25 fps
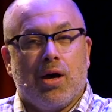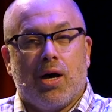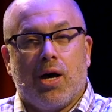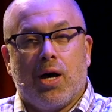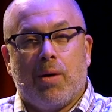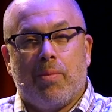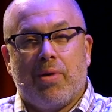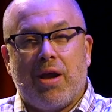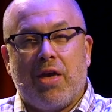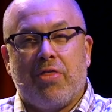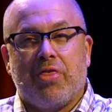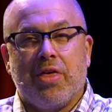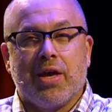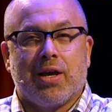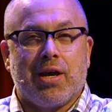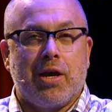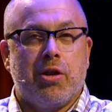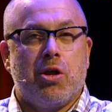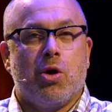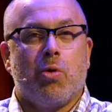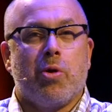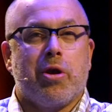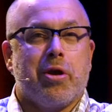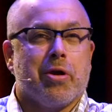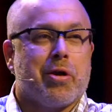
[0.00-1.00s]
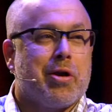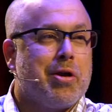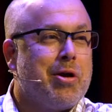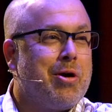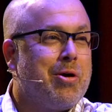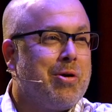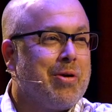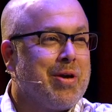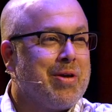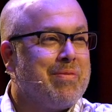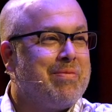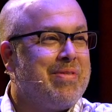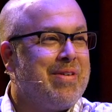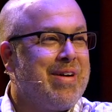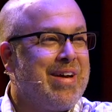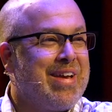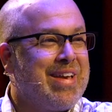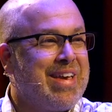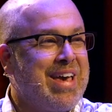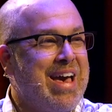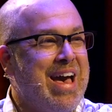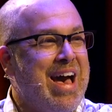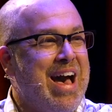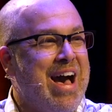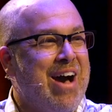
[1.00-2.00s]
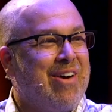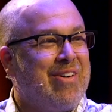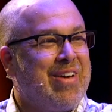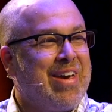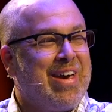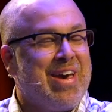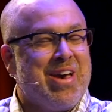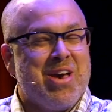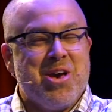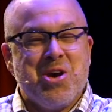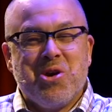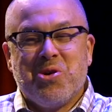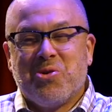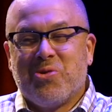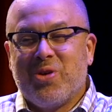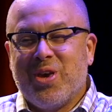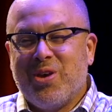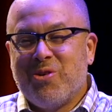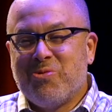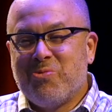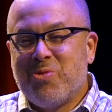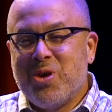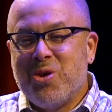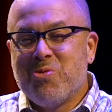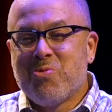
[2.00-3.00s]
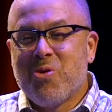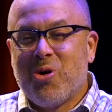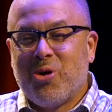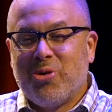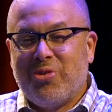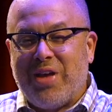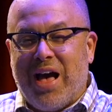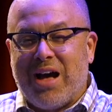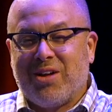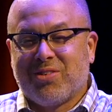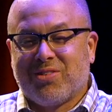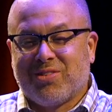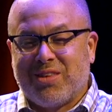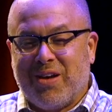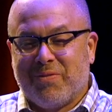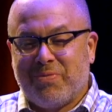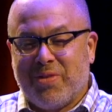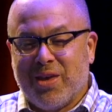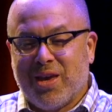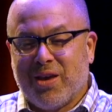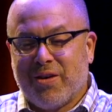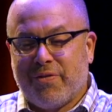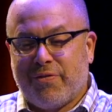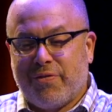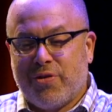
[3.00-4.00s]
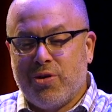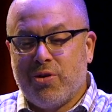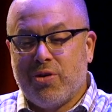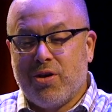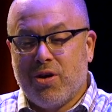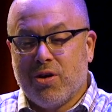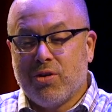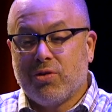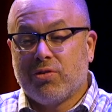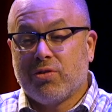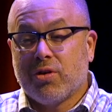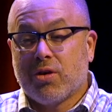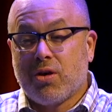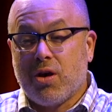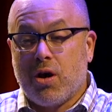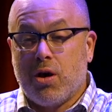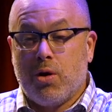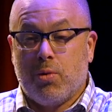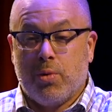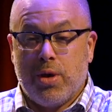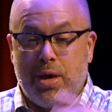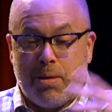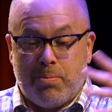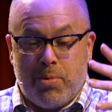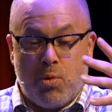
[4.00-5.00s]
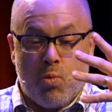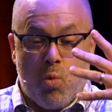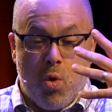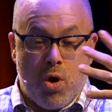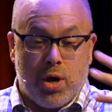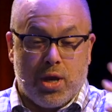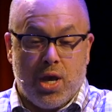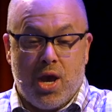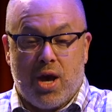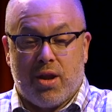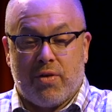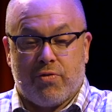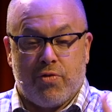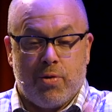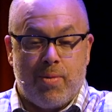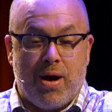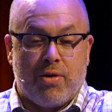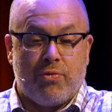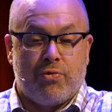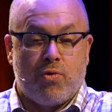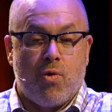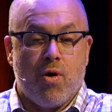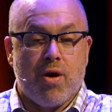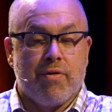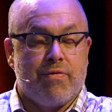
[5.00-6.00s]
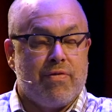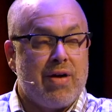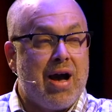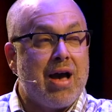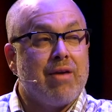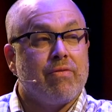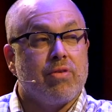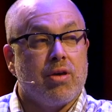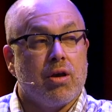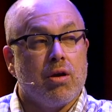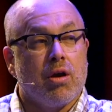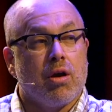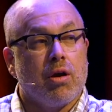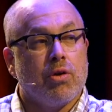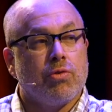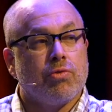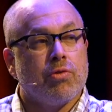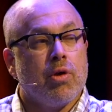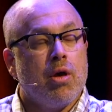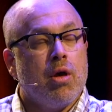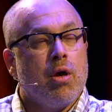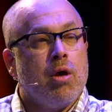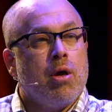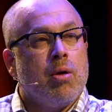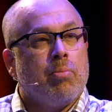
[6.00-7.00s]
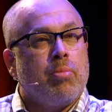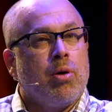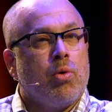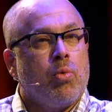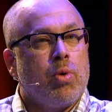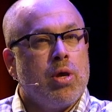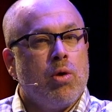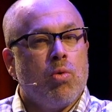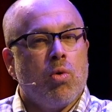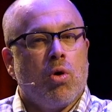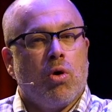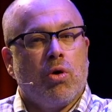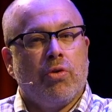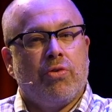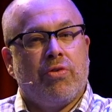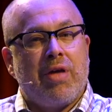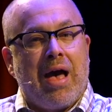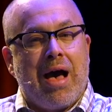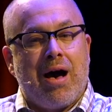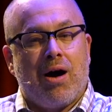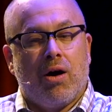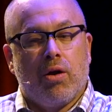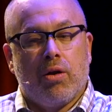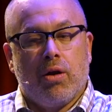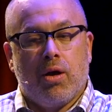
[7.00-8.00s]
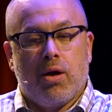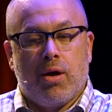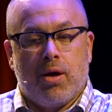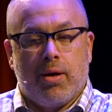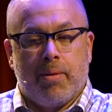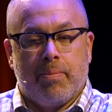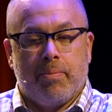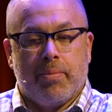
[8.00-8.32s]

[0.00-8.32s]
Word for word: And I think I know where you're going, but yeah, we rolled out something a few years ago. We had been working on it for about 4 or 5 years, but we rolled out